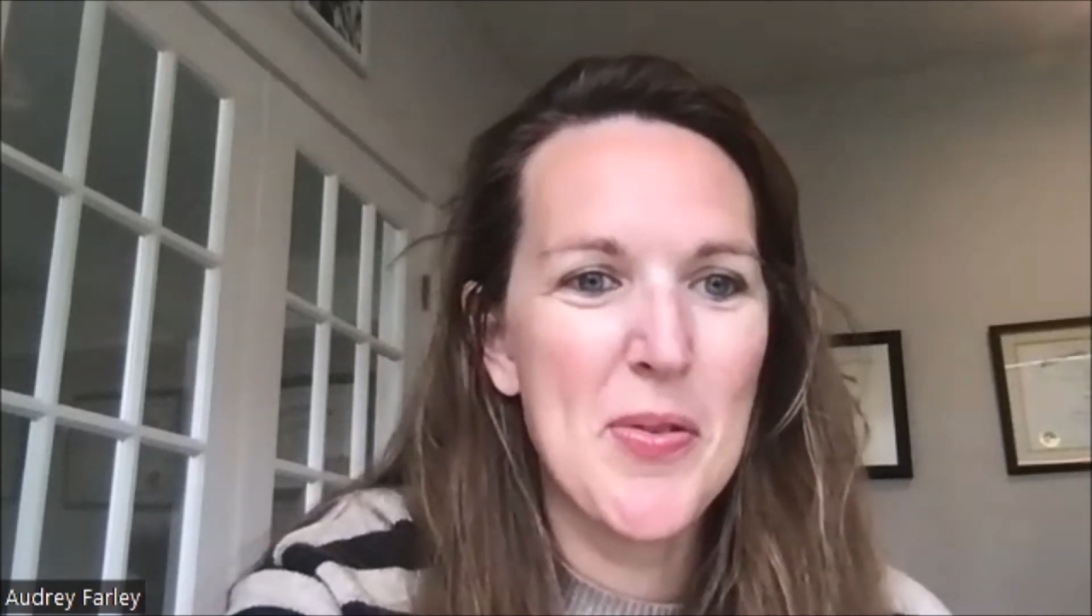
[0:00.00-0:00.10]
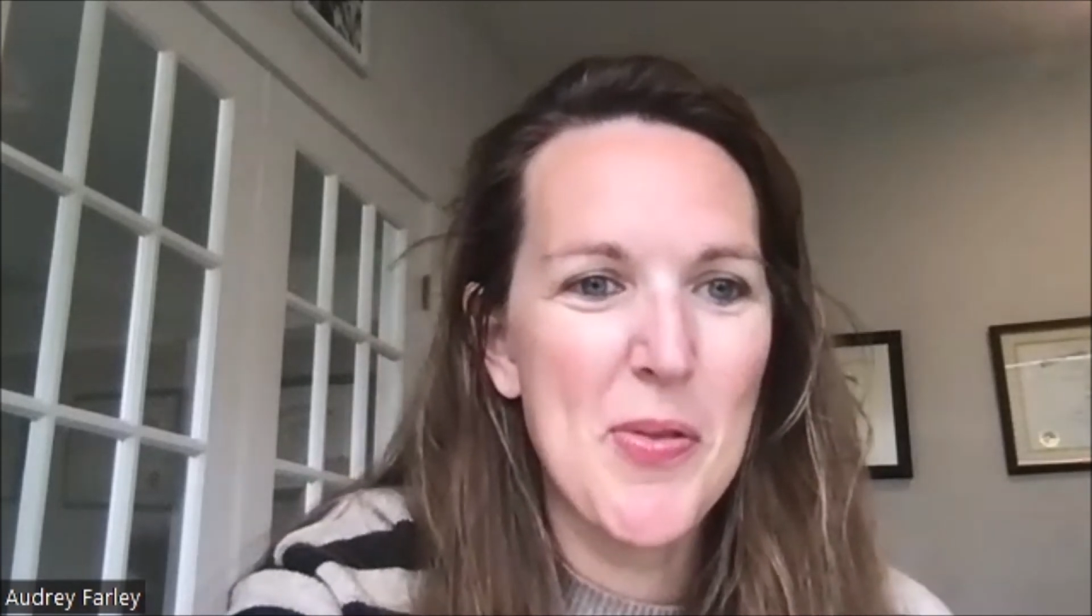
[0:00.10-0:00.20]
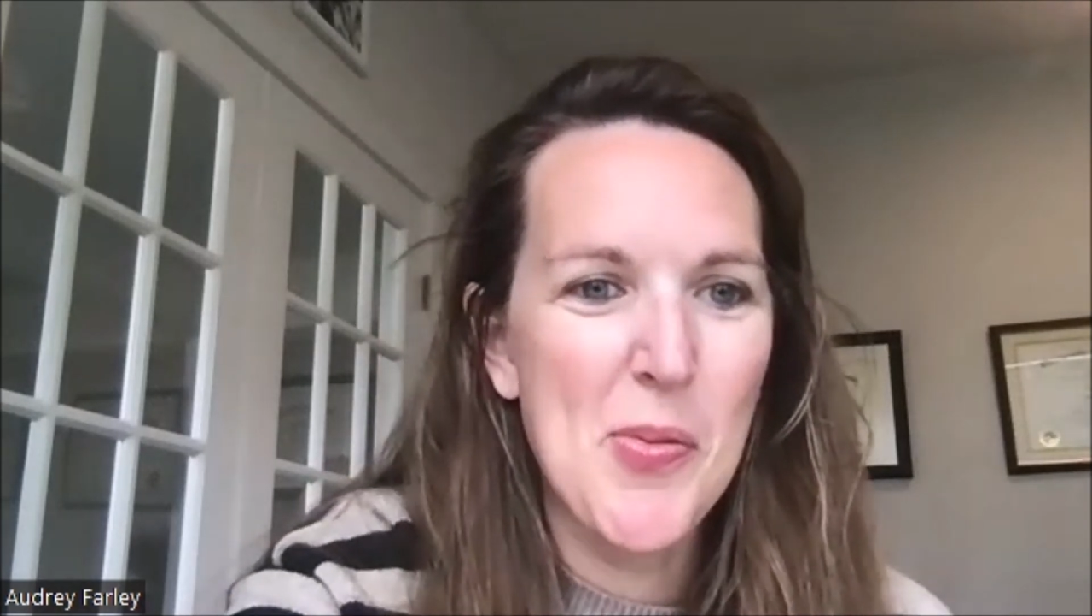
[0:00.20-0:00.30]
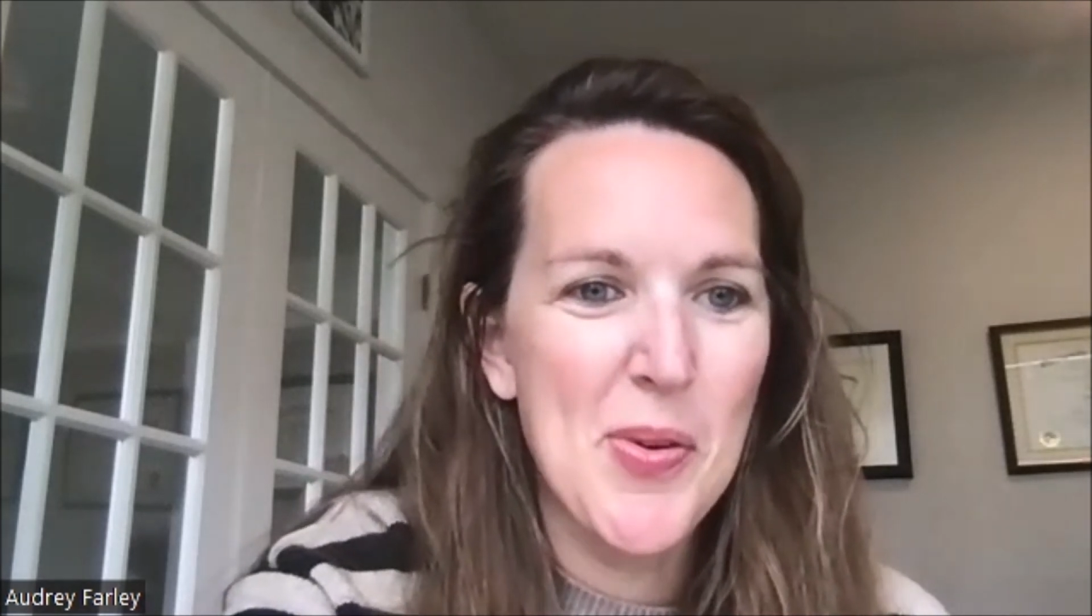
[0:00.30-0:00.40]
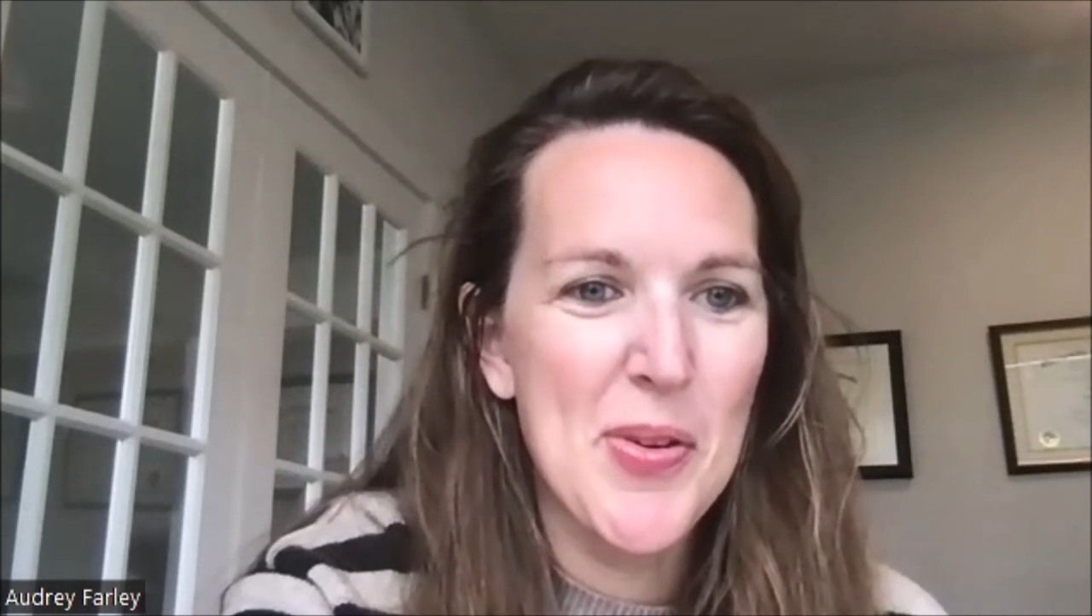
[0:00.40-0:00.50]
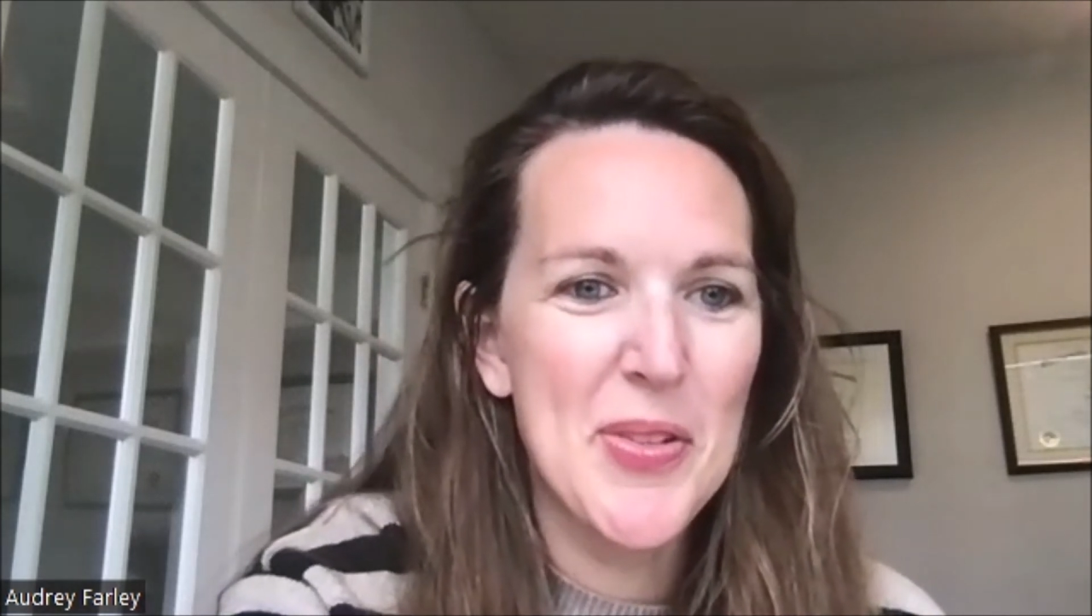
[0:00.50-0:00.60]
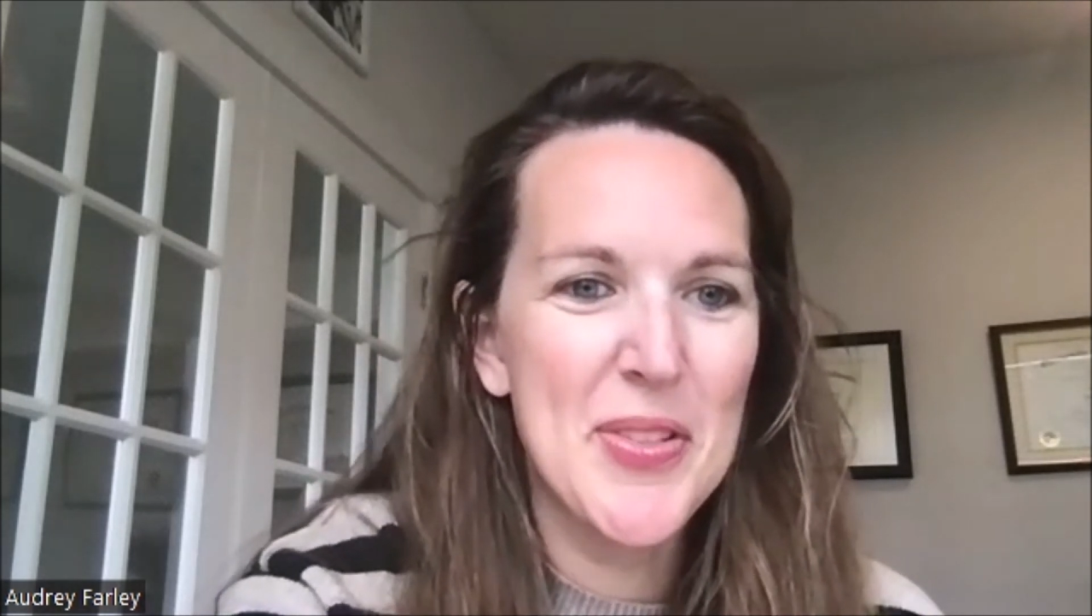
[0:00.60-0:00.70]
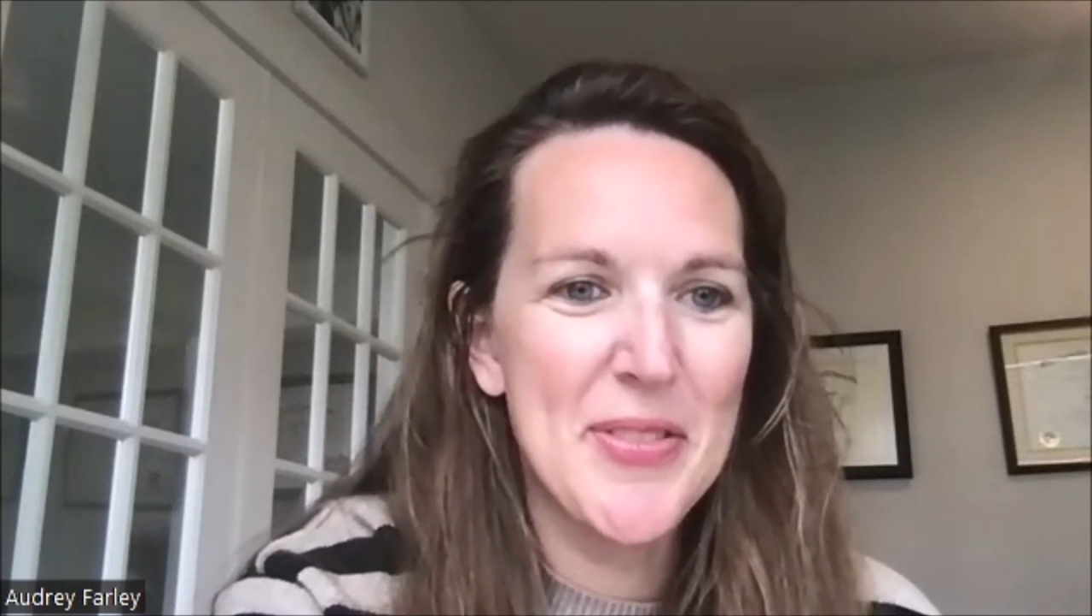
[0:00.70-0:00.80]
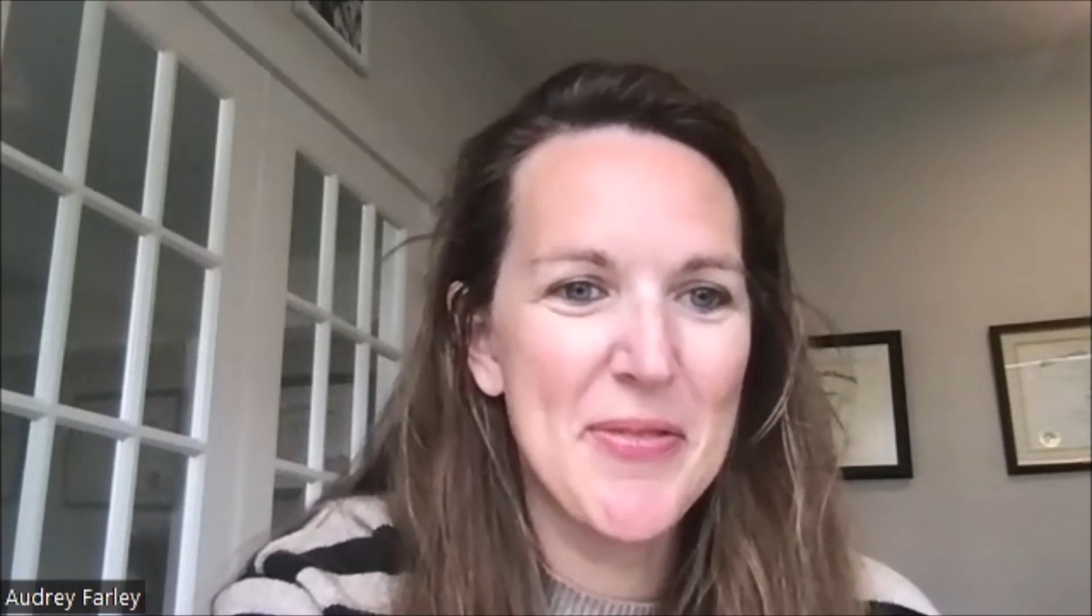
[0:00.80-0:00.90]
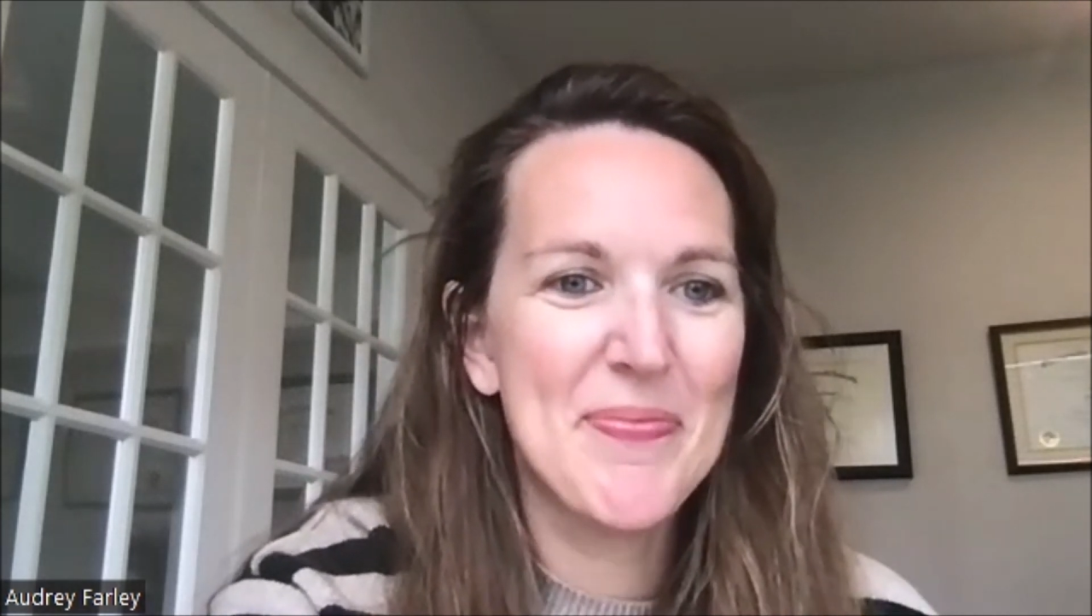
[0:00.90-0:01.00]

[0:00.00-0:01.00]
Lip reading: of the world.